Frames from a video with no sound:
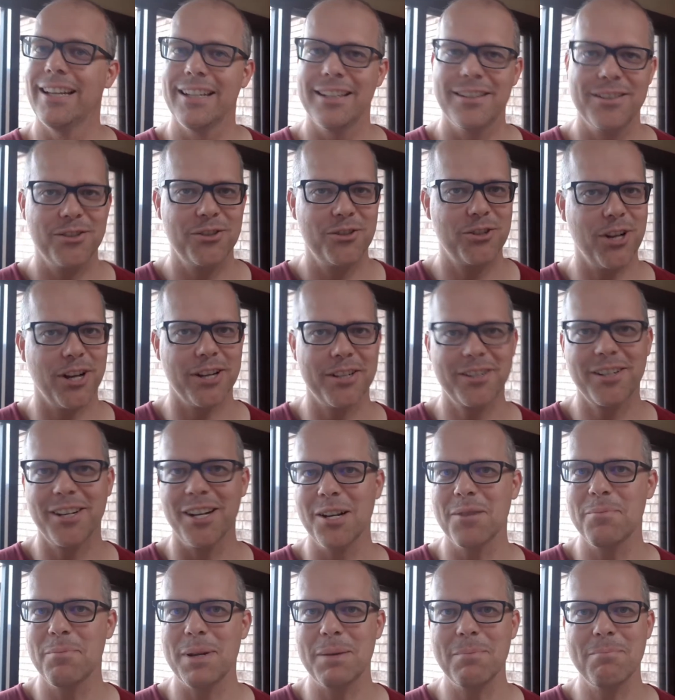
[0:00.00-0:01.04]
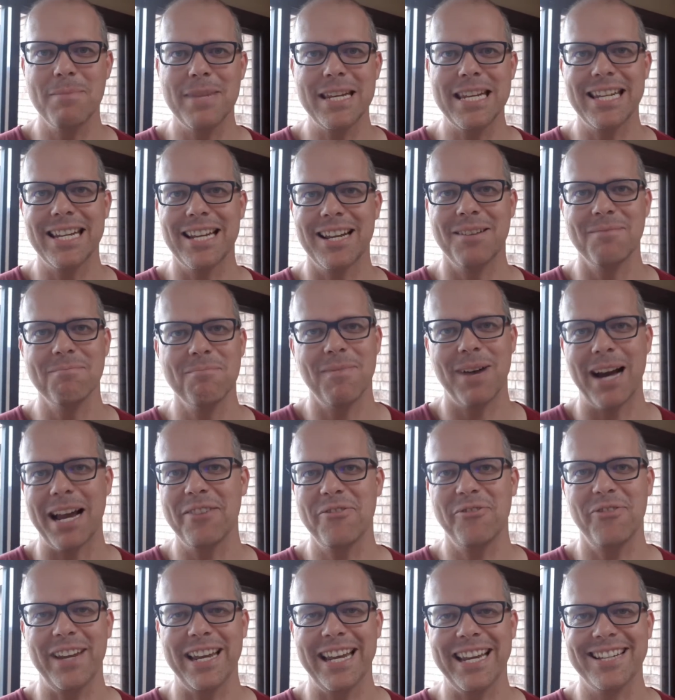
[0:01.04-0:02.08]
It's just going to be me and my
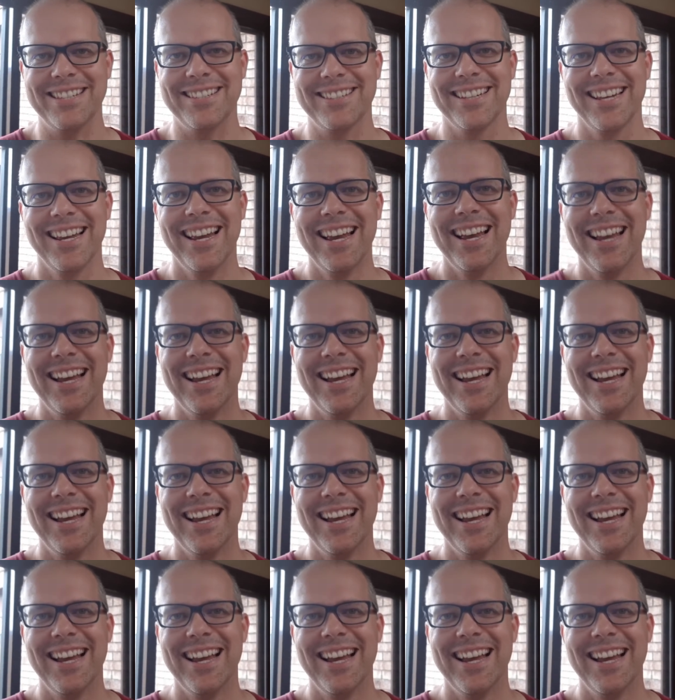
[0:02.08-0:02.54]
face.